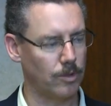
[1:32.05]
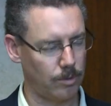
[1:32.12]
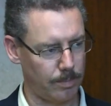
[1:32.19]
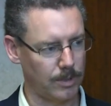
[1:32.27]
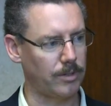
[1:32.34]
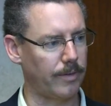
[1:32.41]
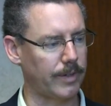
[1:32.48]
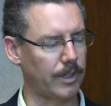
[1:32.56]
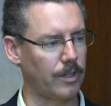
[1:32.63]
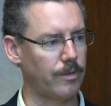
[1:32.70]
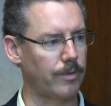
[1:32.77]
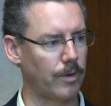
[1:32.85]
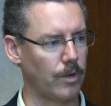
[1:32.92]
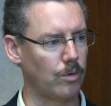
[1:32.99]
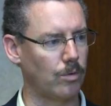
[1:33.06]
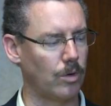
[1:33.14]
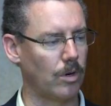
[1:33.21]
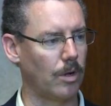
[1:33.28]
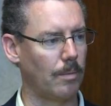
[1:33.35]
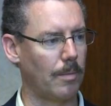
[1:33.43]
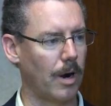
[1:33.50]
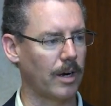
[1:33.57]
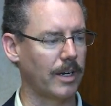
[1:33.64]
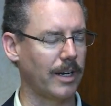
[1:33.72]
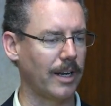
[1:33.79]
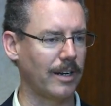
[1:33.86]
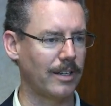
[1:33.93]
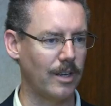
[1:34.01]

specifically for the rural market.